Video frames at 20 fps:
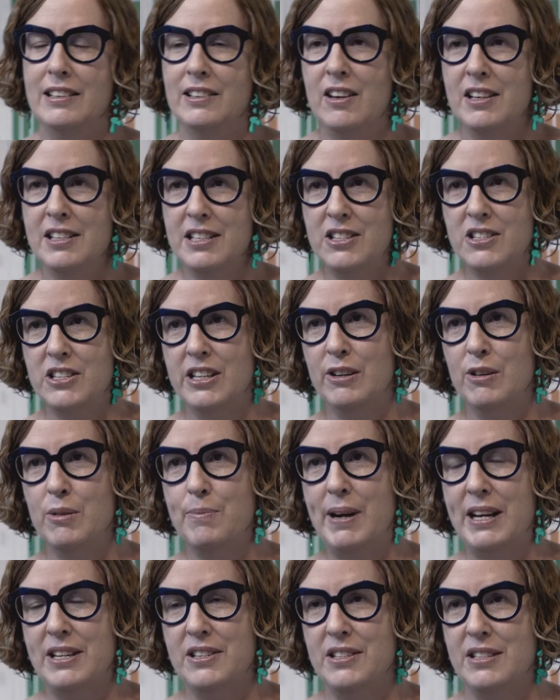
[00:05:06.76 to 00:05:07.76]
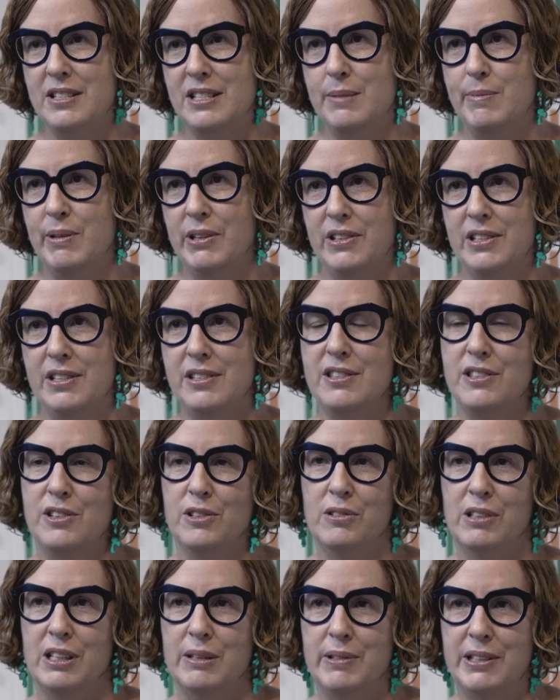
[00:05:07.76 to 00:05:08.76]
I'd like to share a patient experience
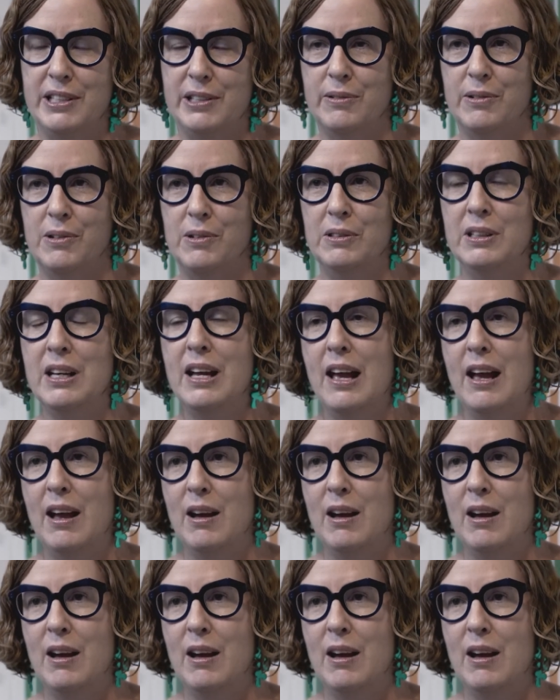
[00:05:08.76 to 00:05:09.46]
story with you all.